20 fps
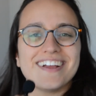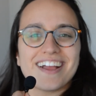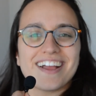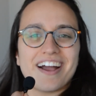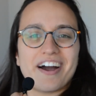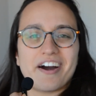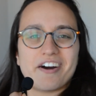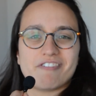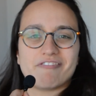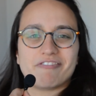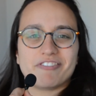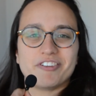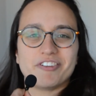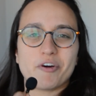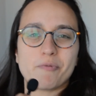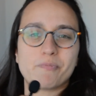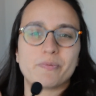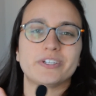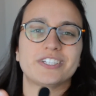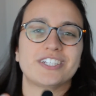of
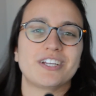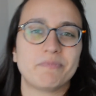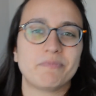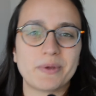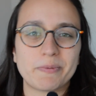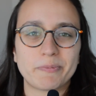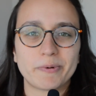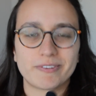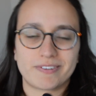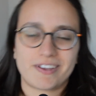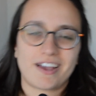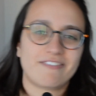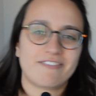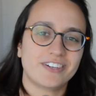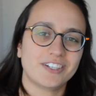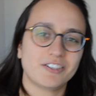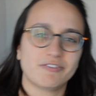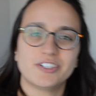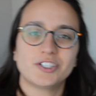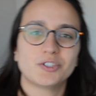pushing people to have
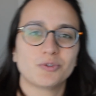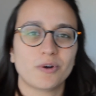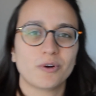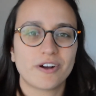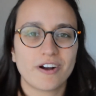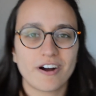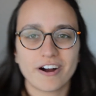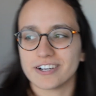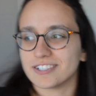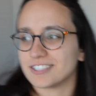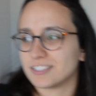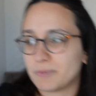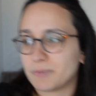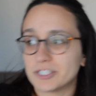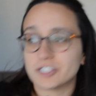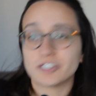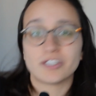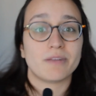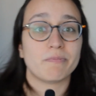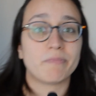individual cars,
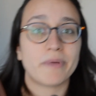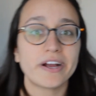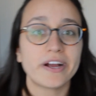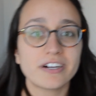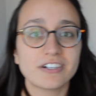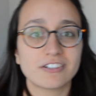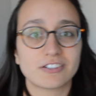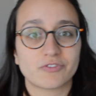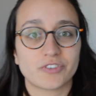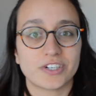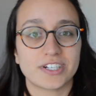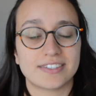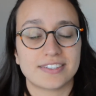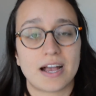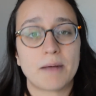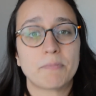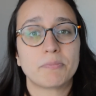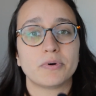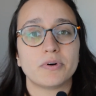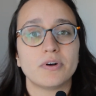especially in Paris, for
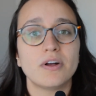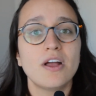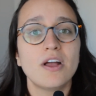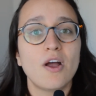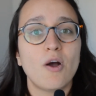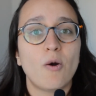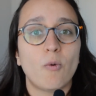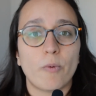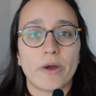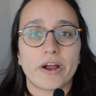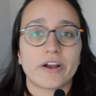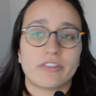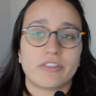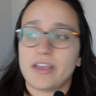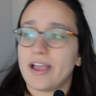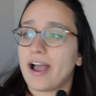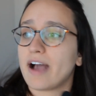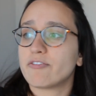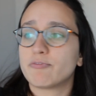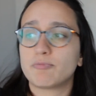example, where they
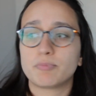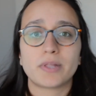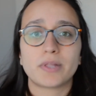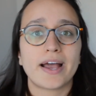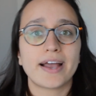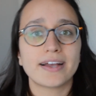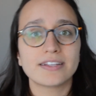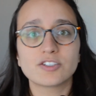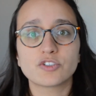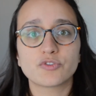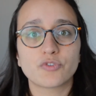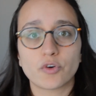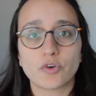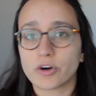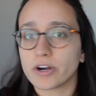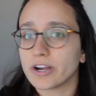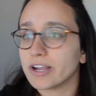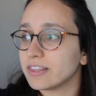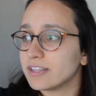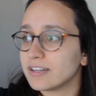have plans
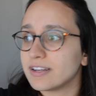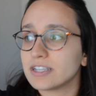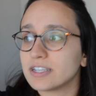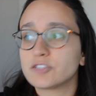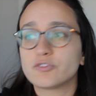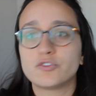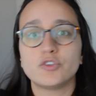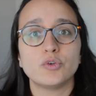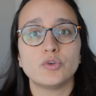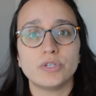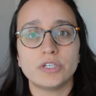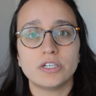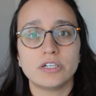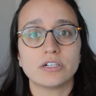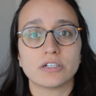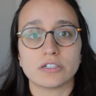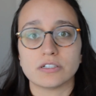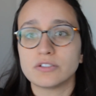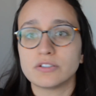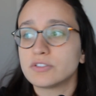for, in the next few
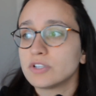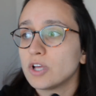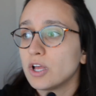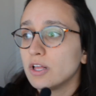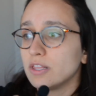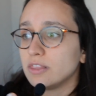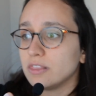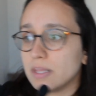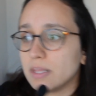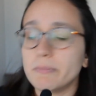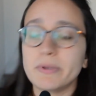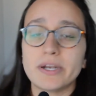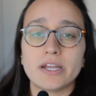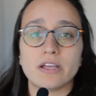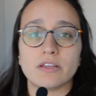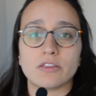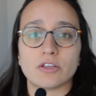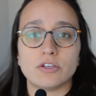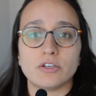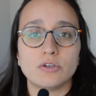years,
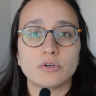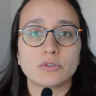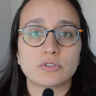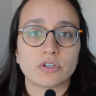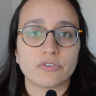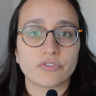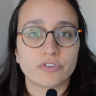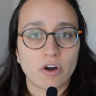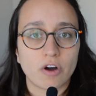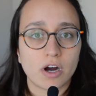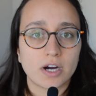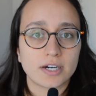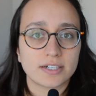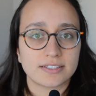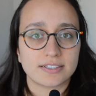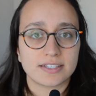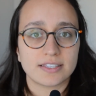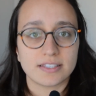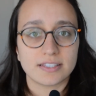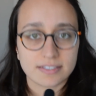limiting the use of
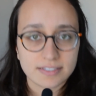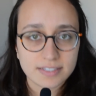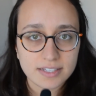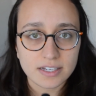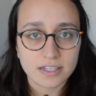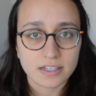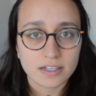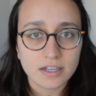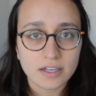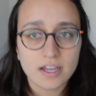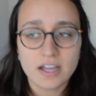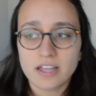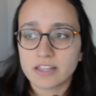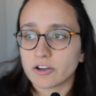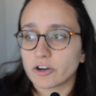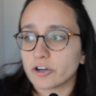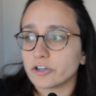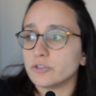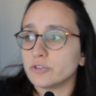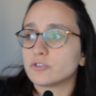cars in the city.
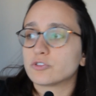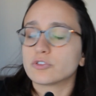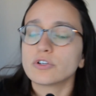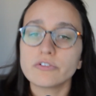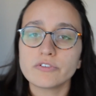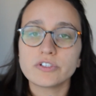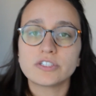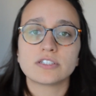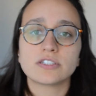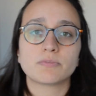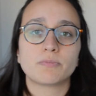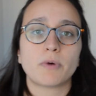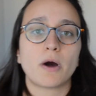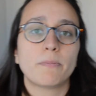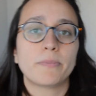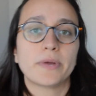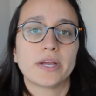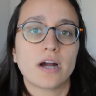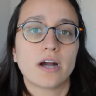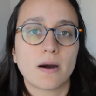There are new services
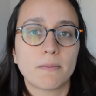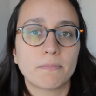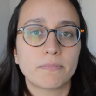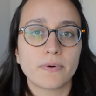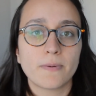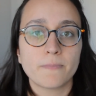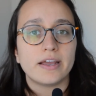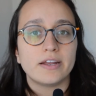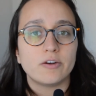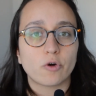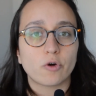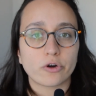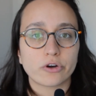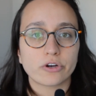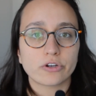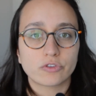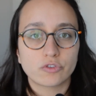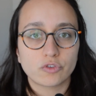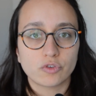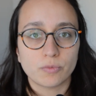popping up in
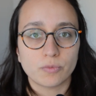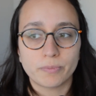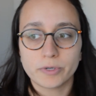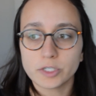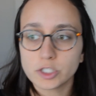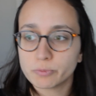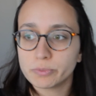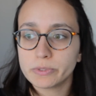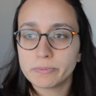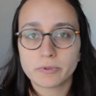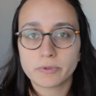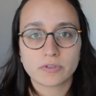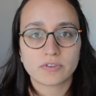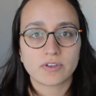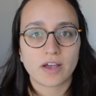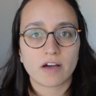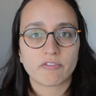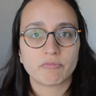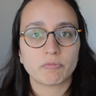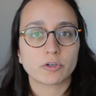order to push people to
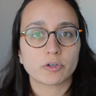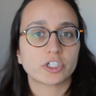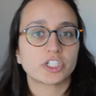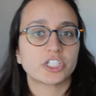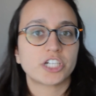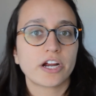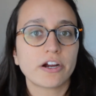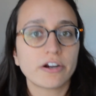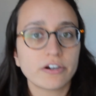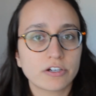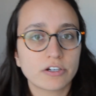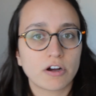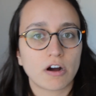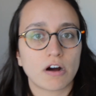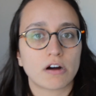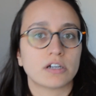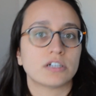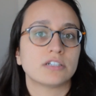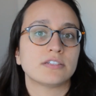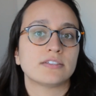have more shared
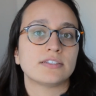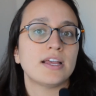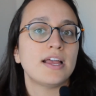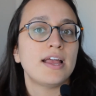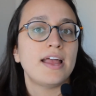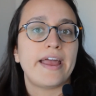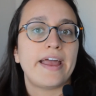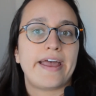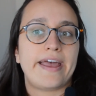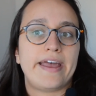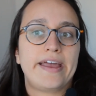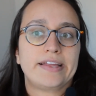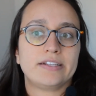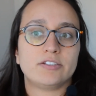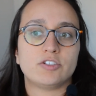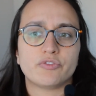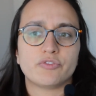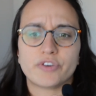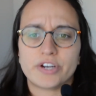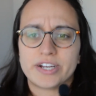cars and
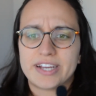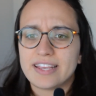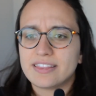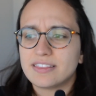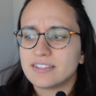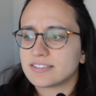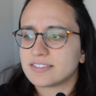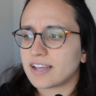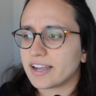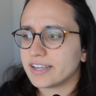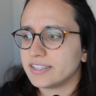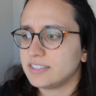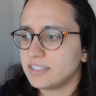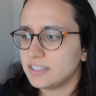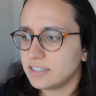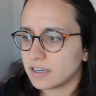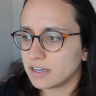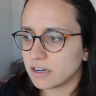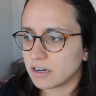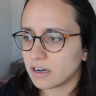to forget this
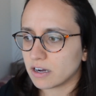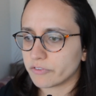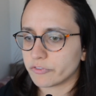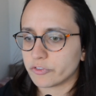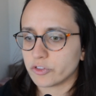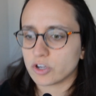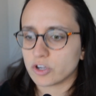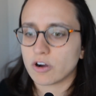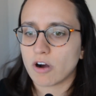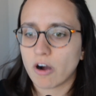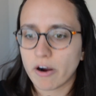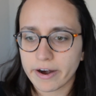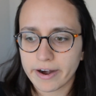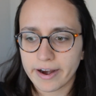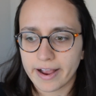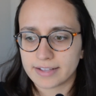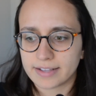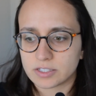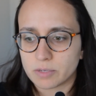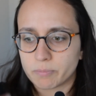idea of the car
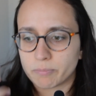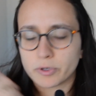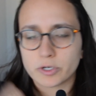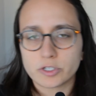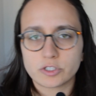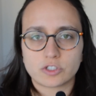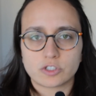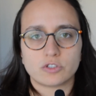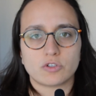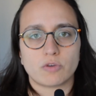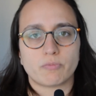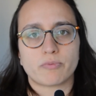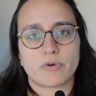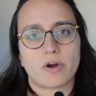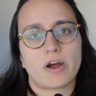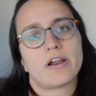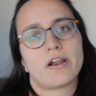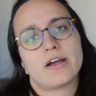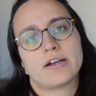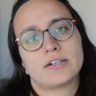as a personal
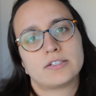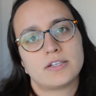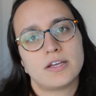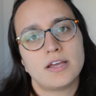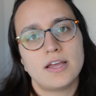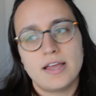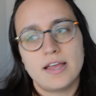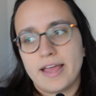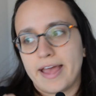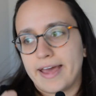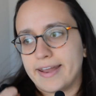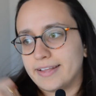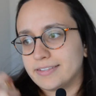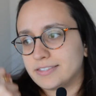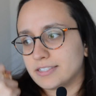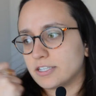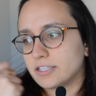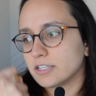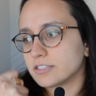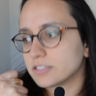product and as
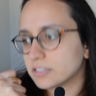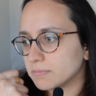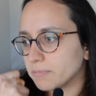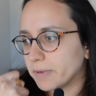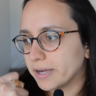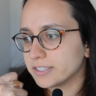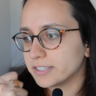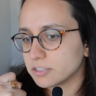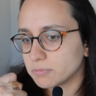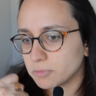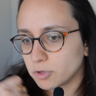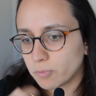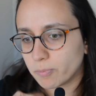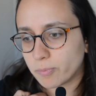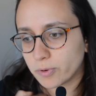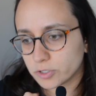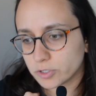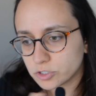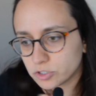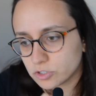a customizable,
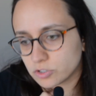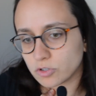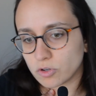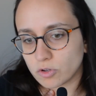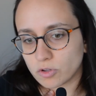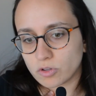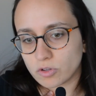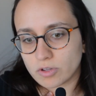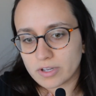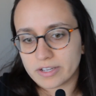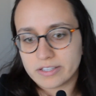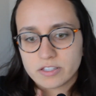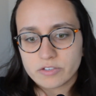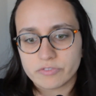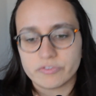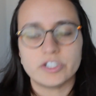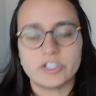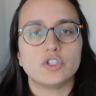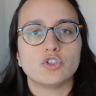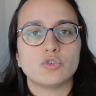personal,
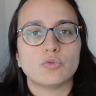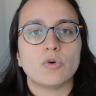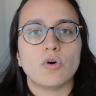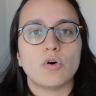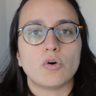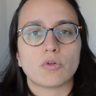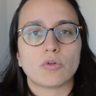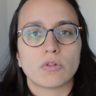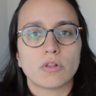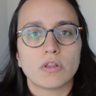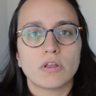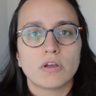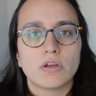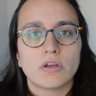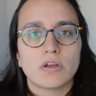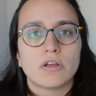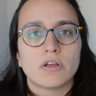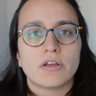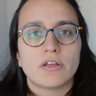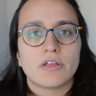individual
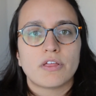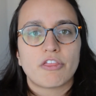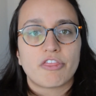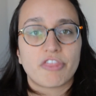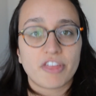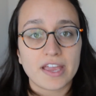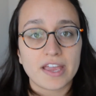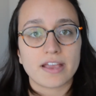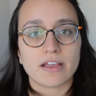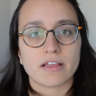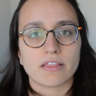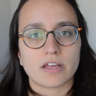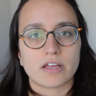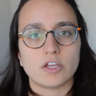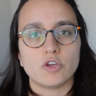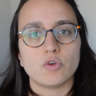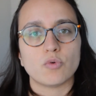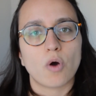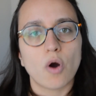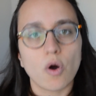thing that
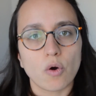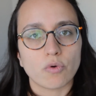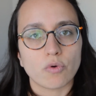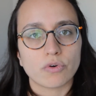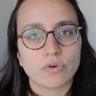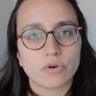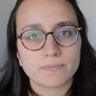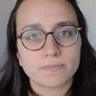you own.